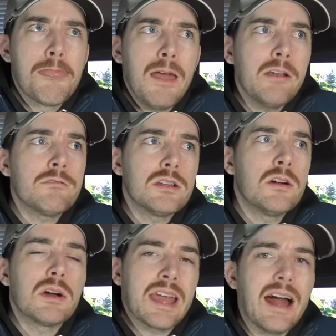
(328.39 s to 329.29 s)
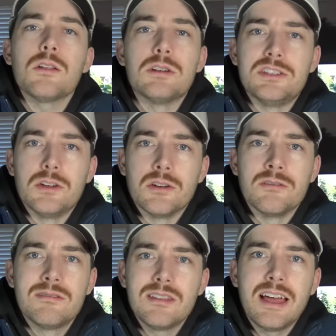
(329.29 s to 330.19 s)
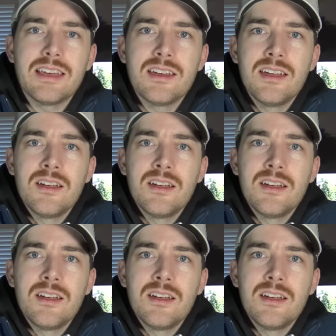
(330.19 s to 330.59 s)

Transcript: I don't really know what Callaway's doing. Like,